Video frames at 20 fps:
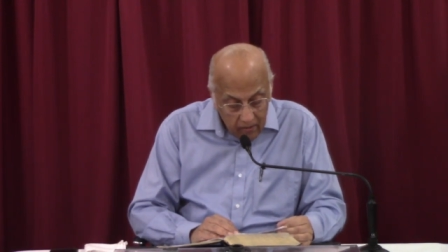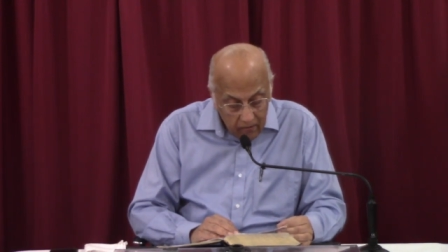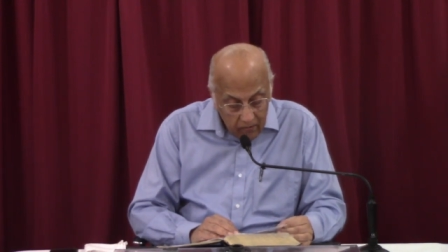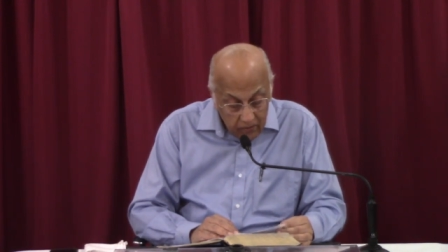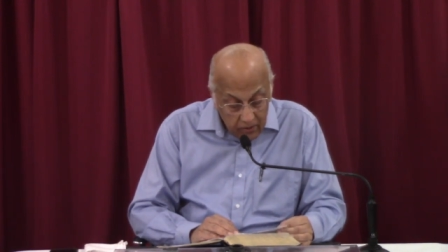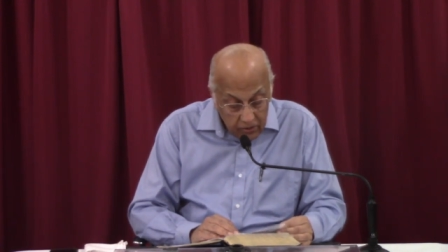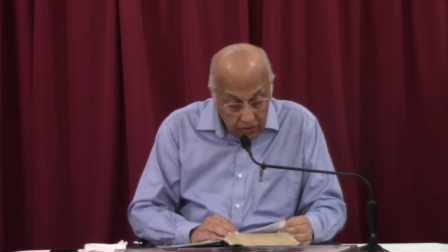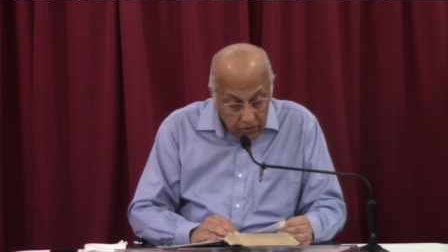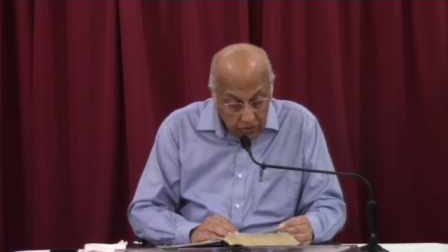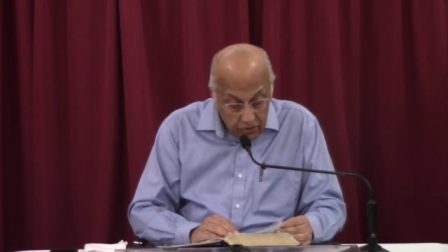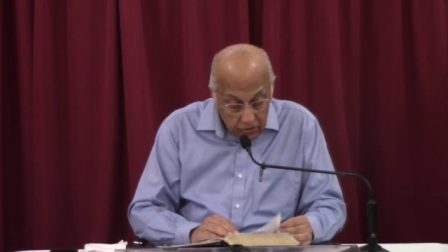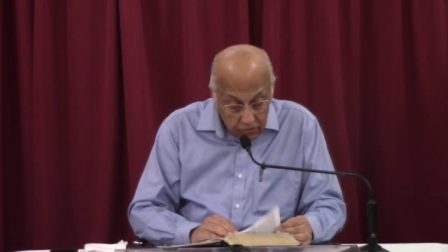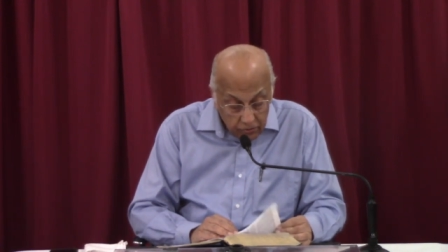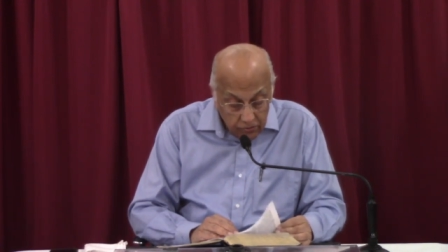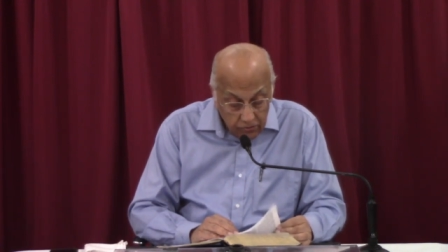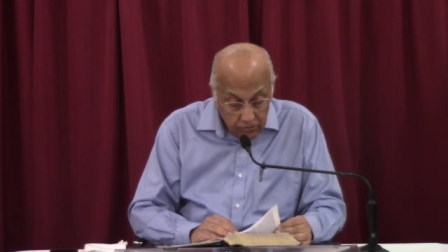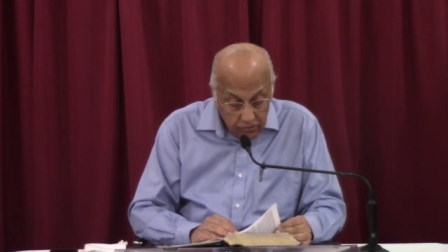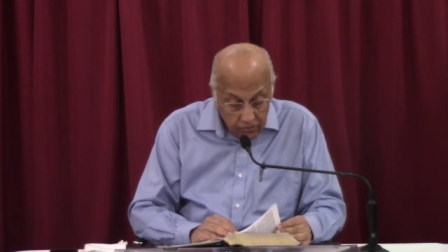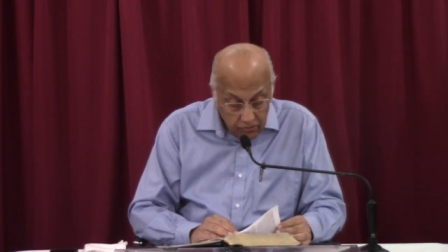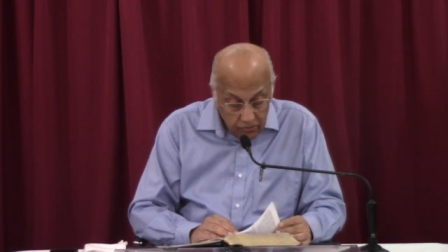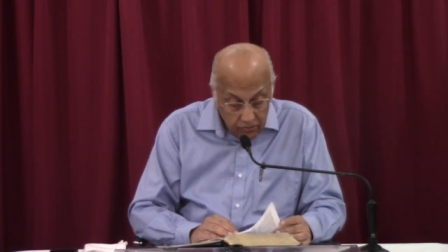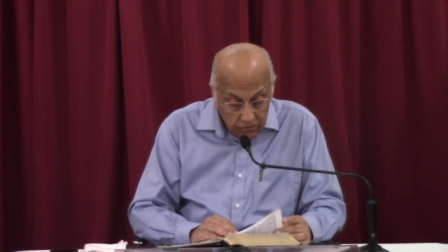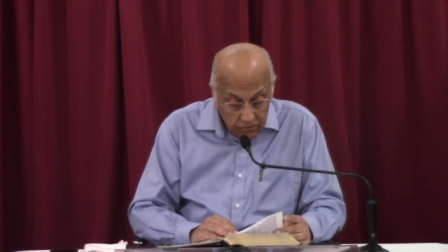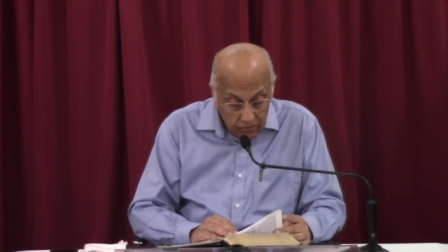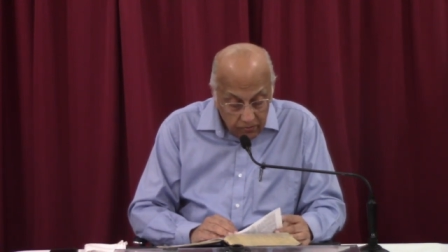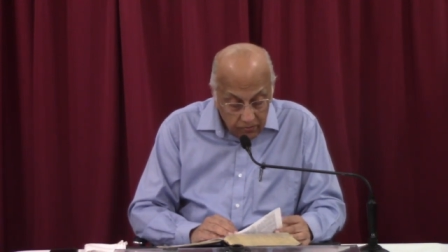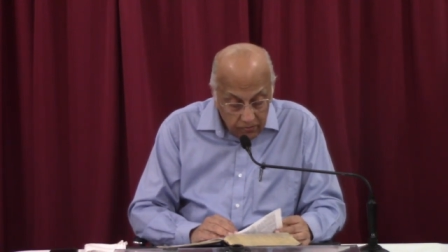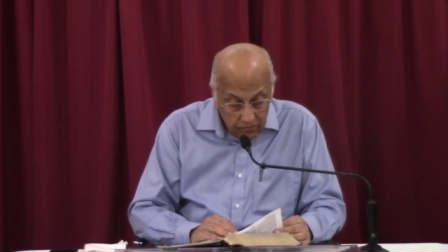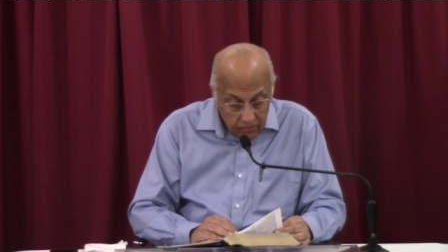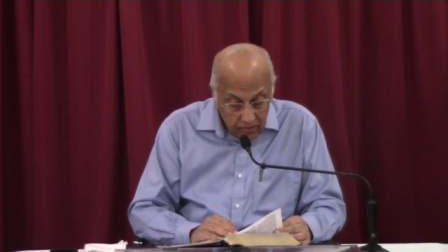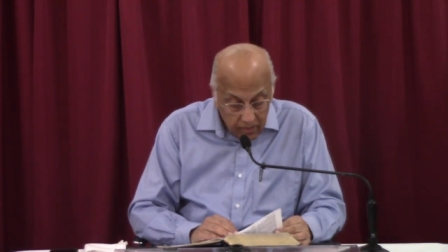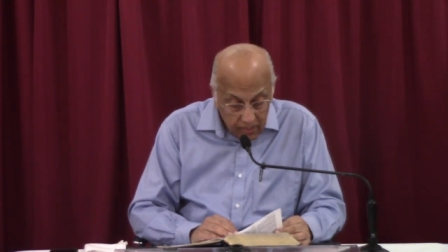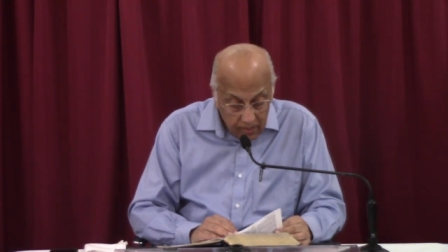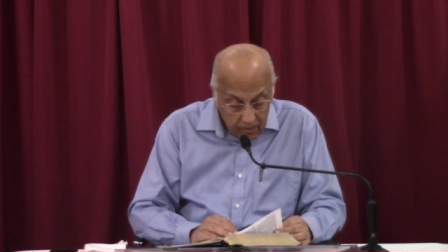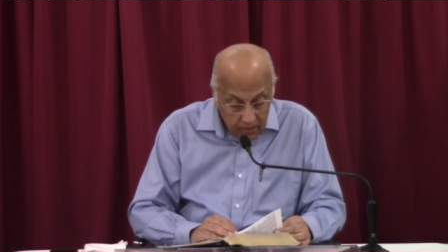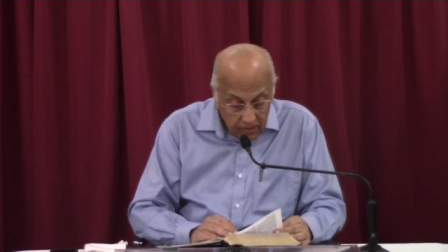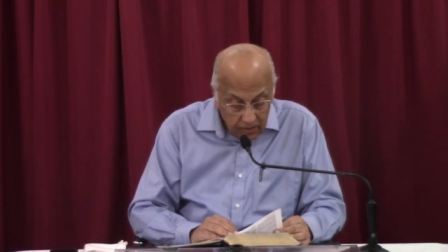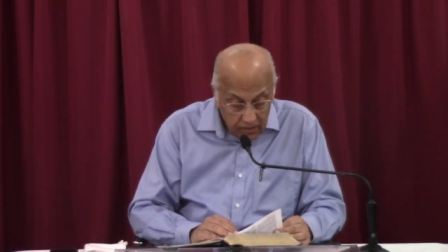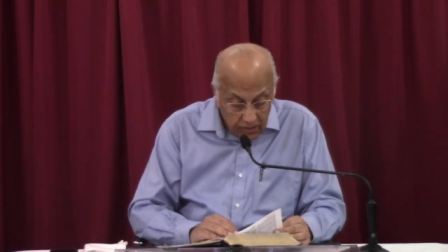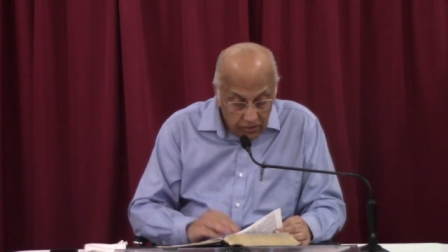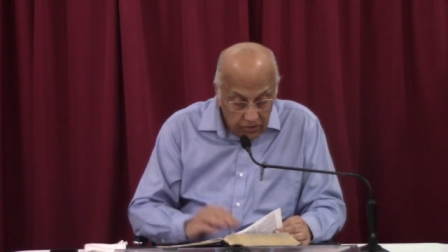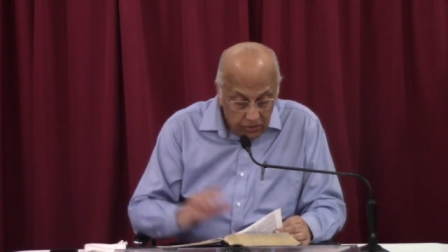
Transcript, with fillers: verse 2 I see